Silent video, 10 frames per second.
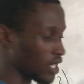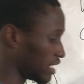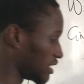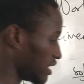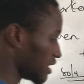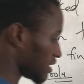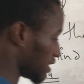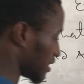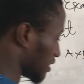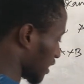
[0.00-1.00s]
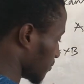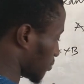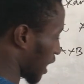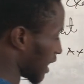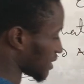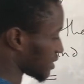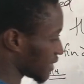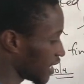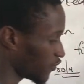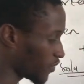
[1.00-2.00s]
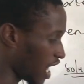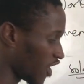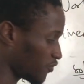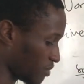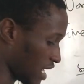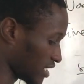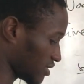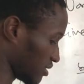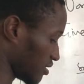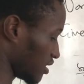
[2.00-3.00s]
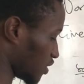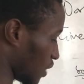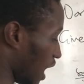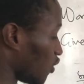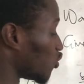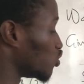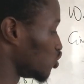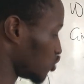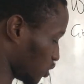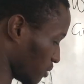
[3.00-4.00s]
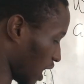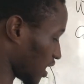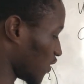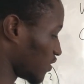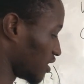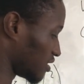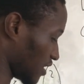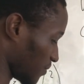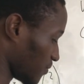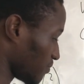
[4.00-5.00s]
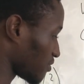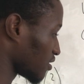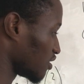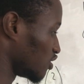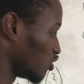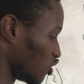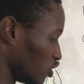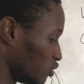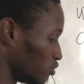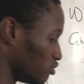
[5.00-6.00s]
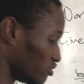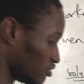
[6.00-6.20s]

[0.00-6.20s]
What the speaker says: one. 16 plus 35 plus this I will use my calculator. No.